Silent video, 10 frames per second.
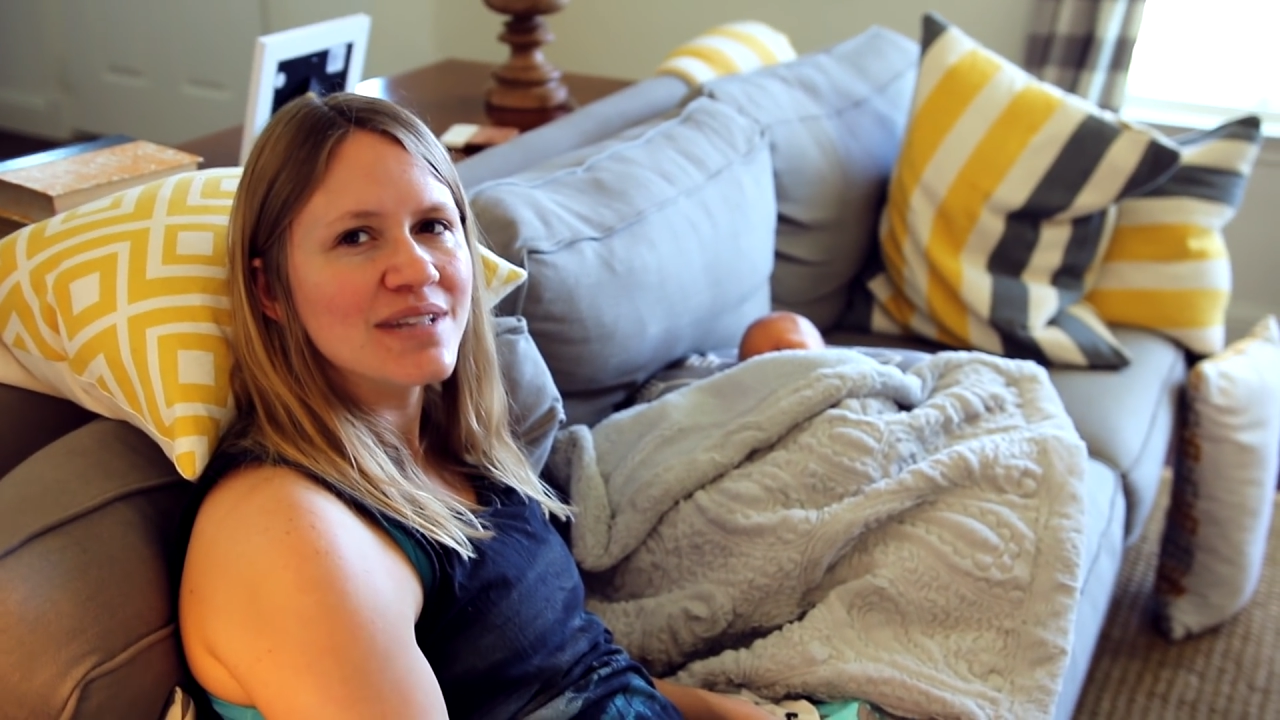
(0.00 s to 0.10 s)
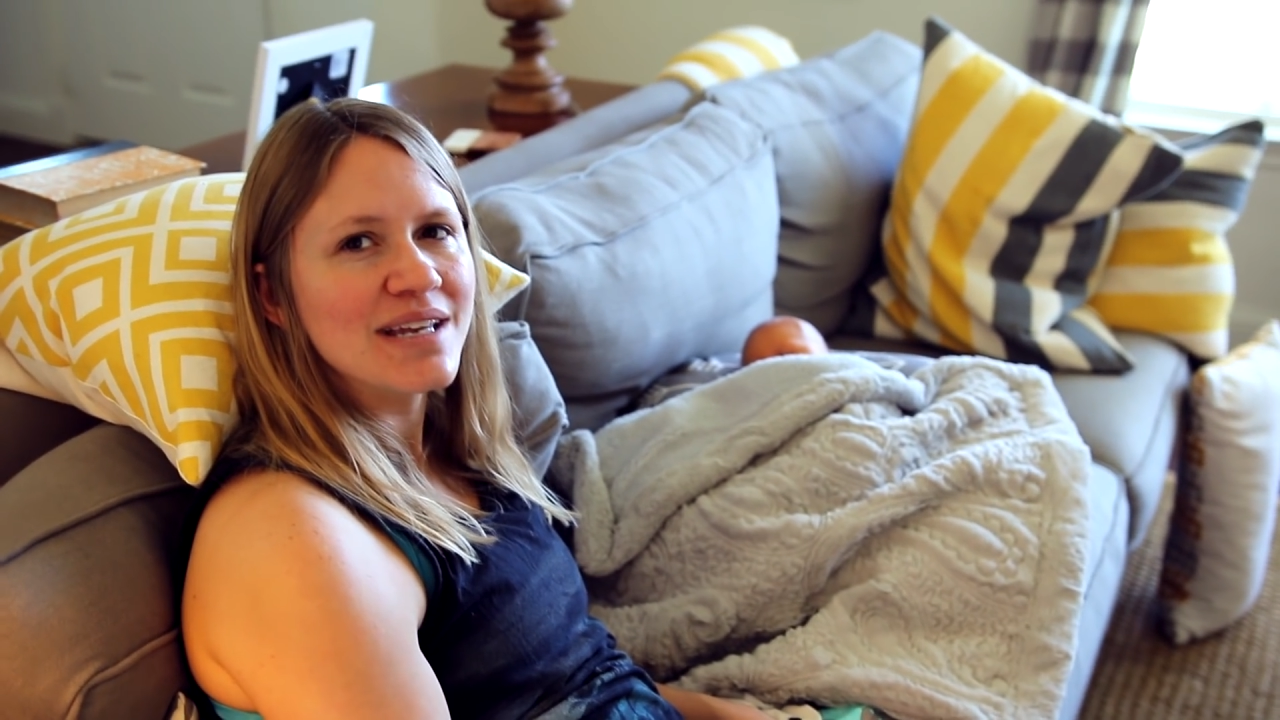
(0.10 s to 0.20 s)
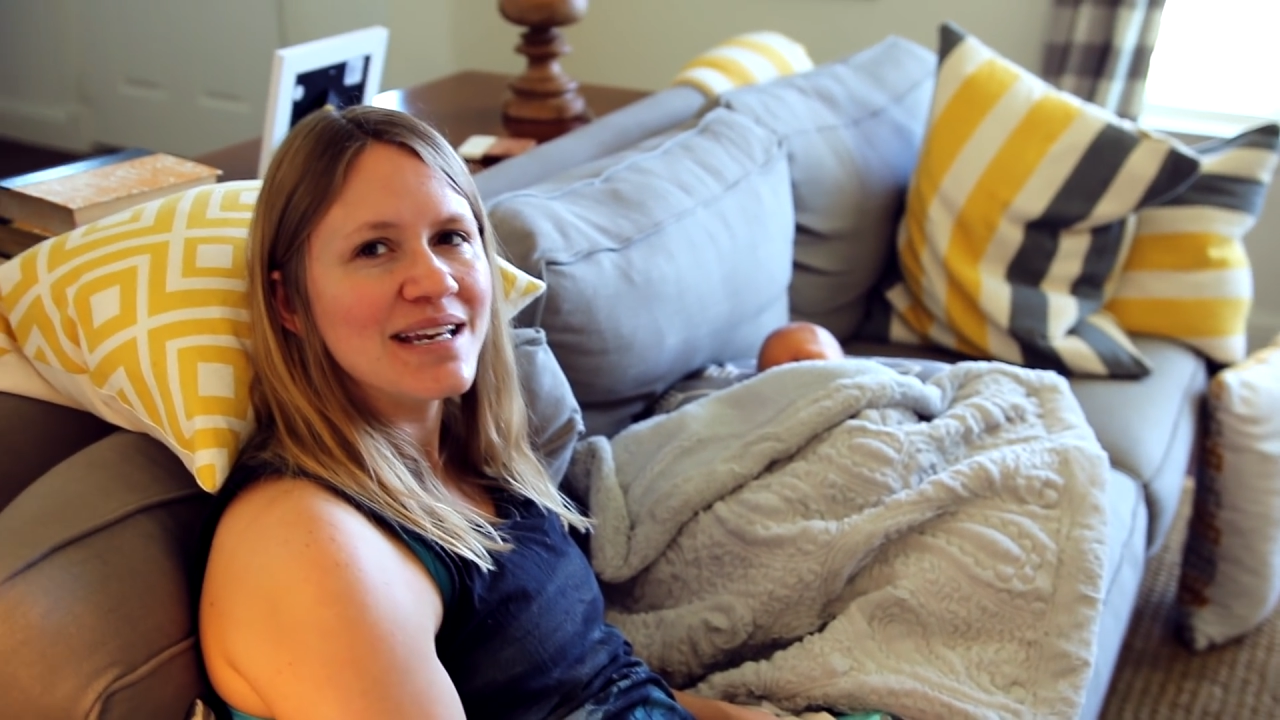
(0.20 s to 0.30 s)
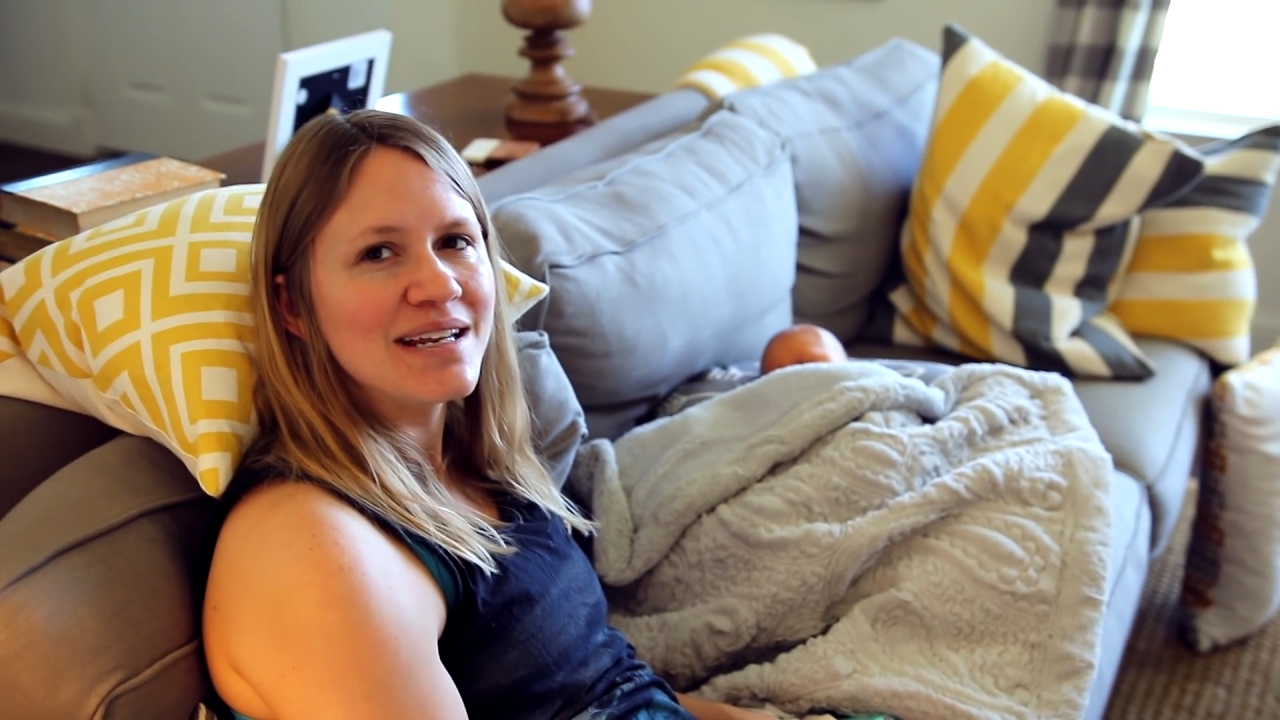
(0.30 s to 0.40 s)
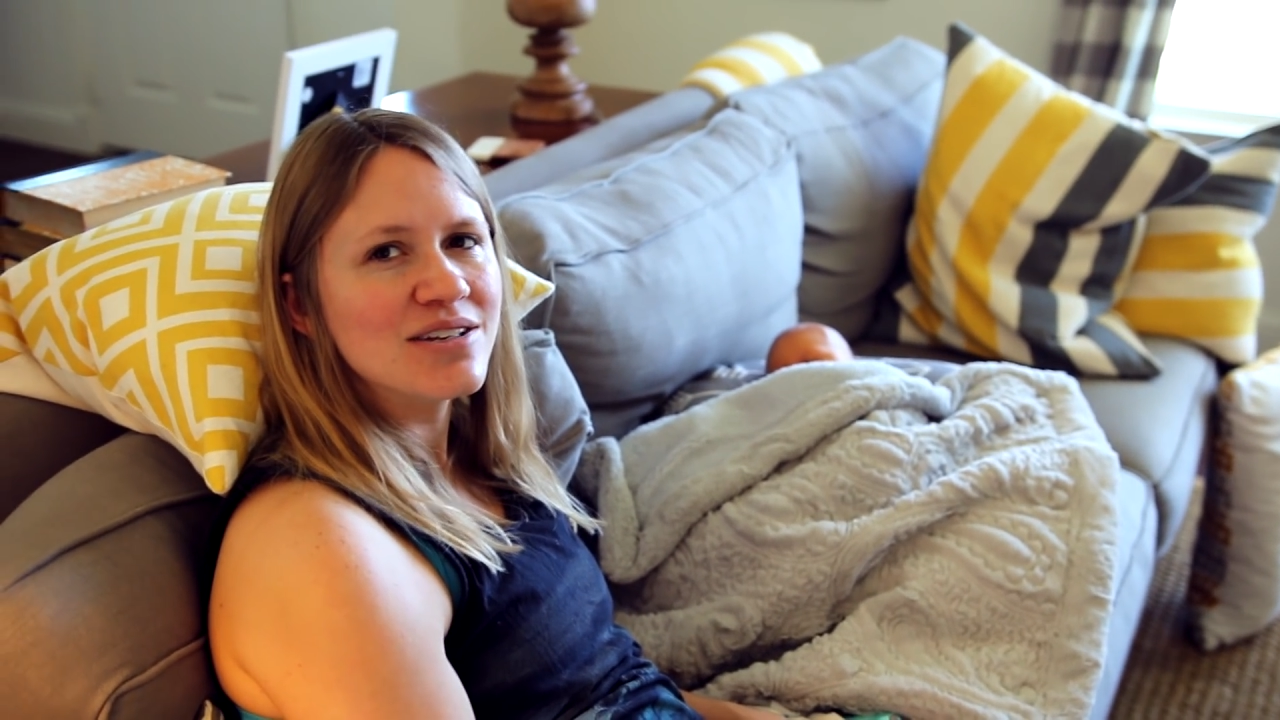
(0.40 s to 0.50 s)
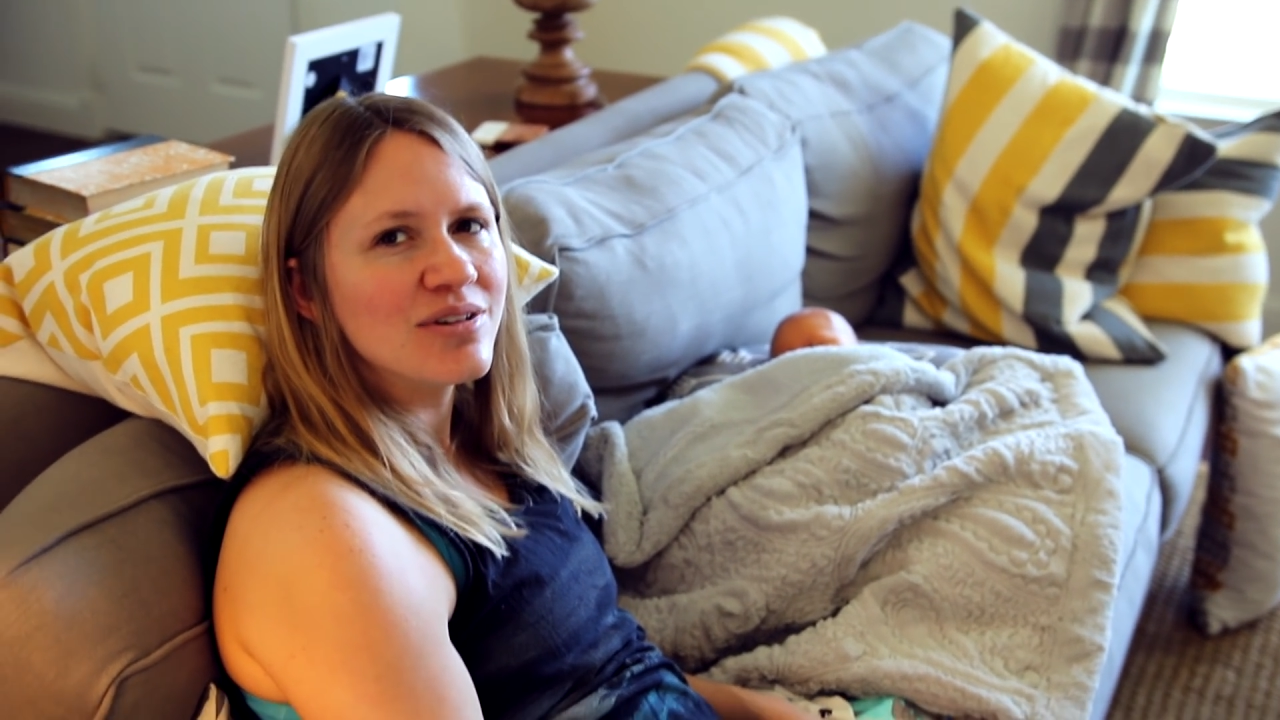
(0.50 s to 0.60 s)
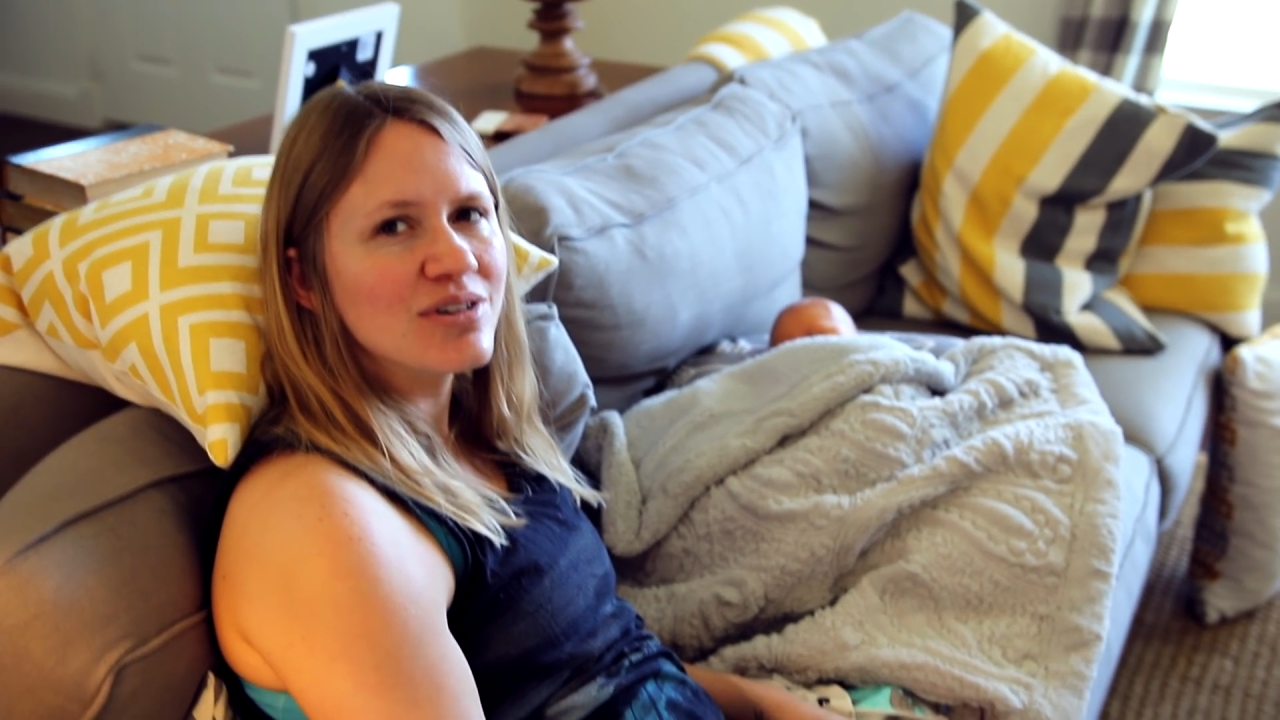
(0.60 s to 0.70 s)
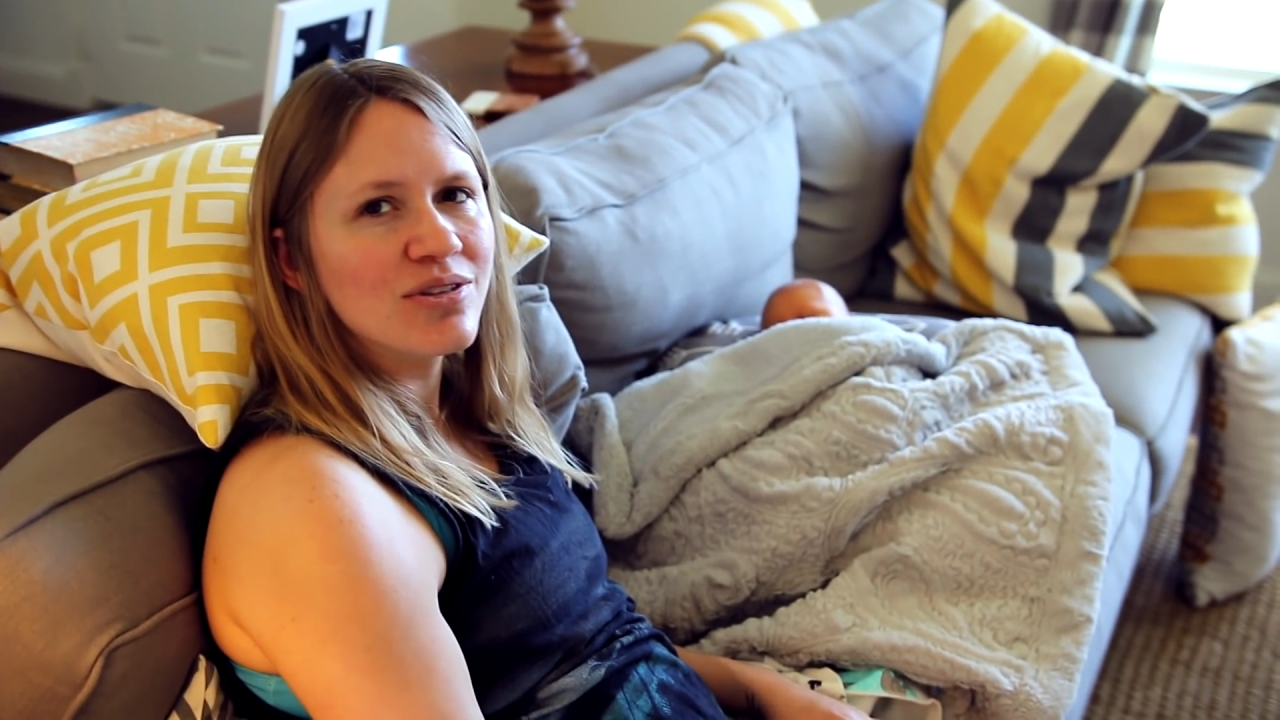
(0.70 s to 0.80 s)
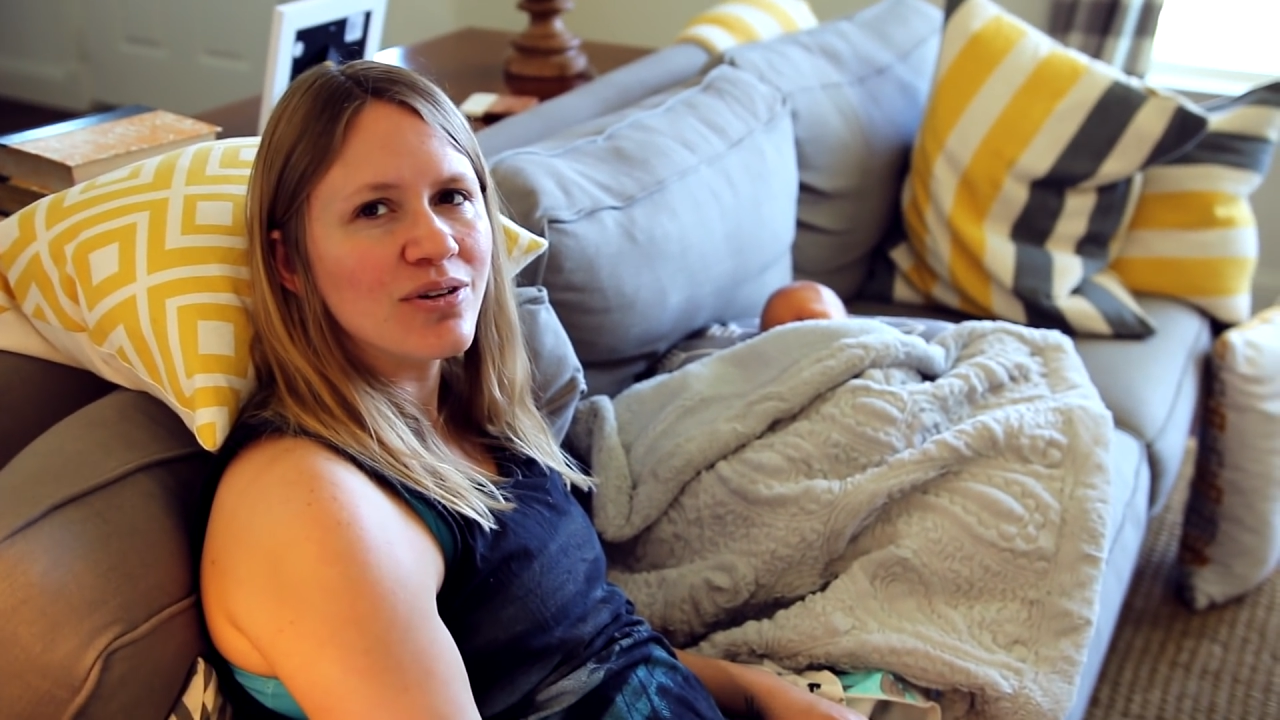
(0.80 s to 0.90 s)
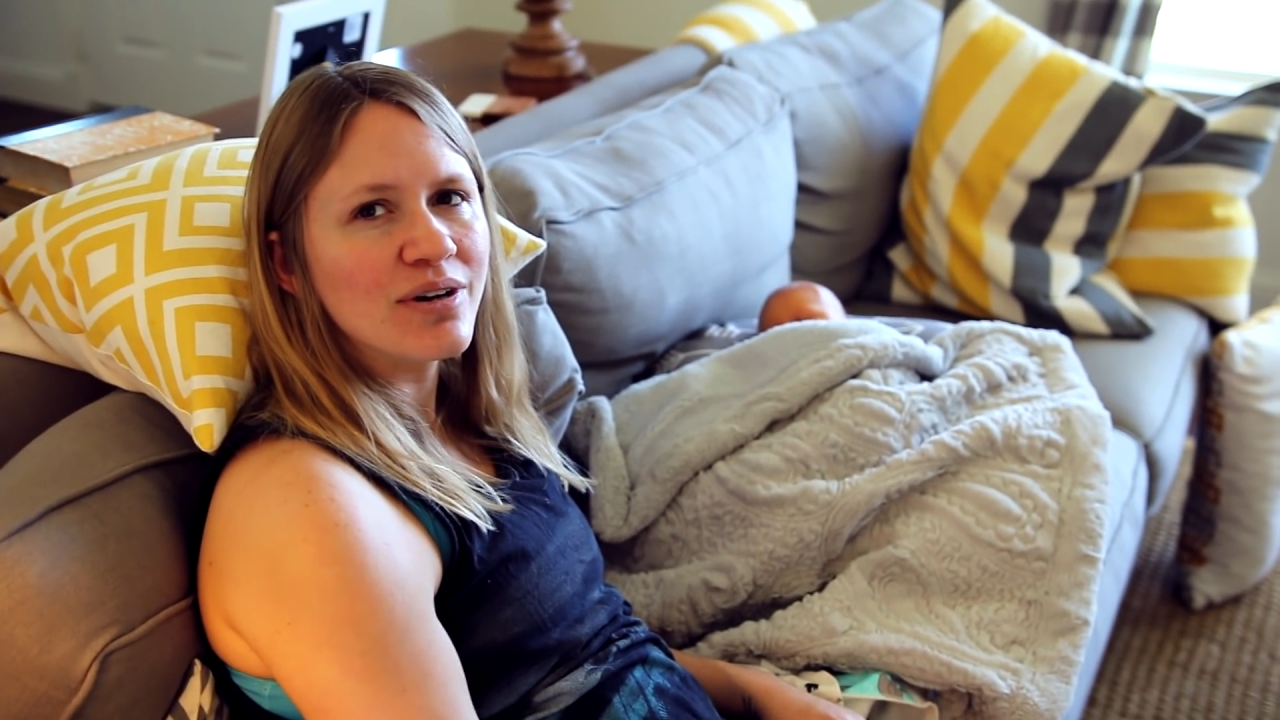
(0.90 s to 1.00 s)
that he needs to only
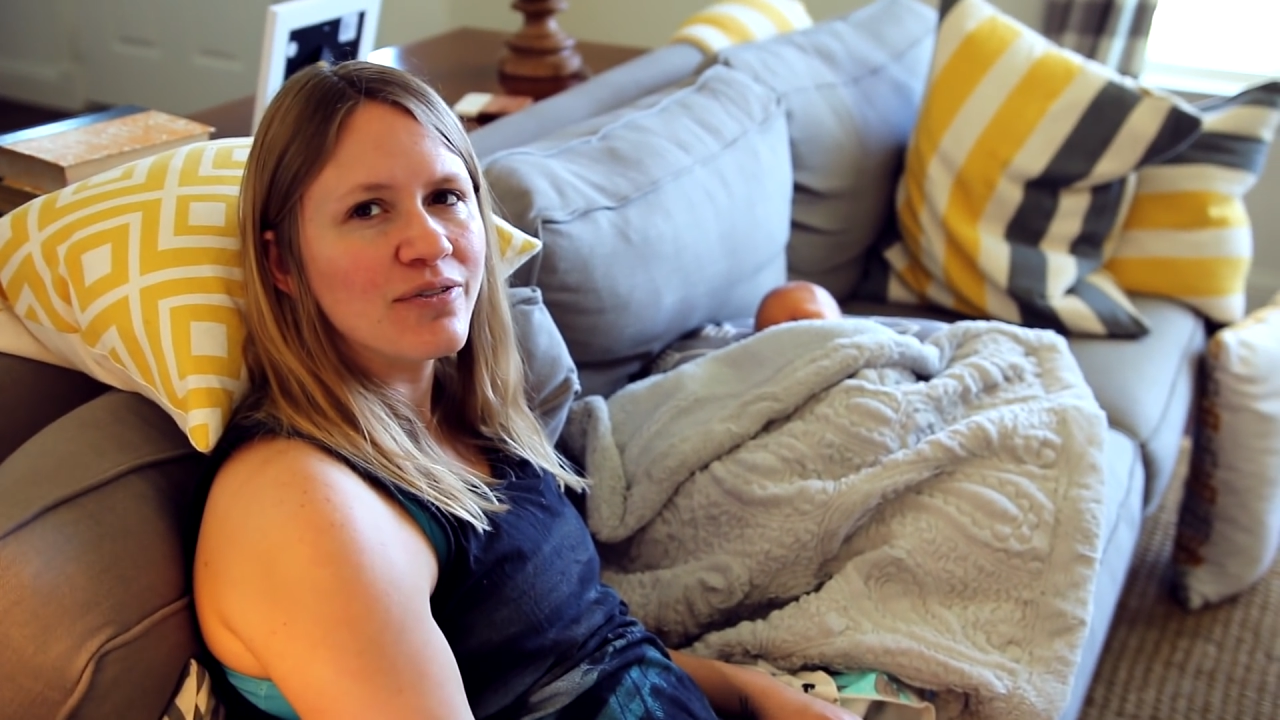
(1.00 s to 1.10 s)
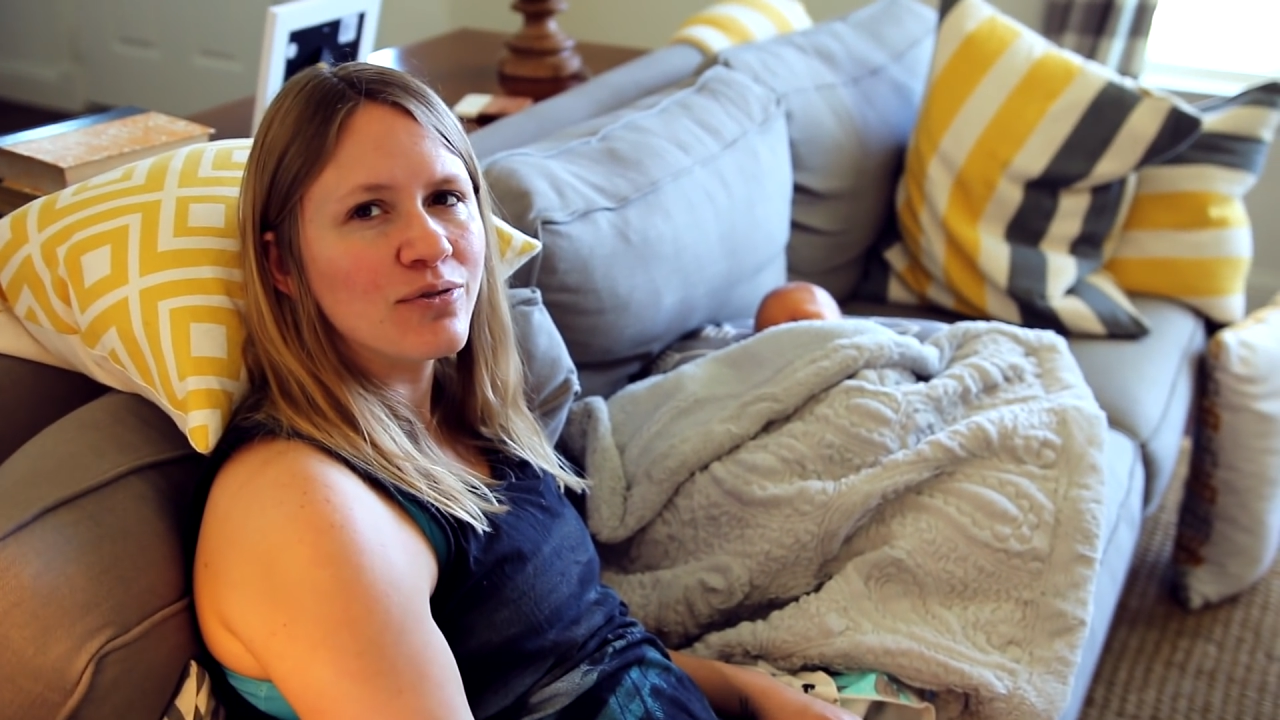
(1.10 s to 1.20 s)
do 30 or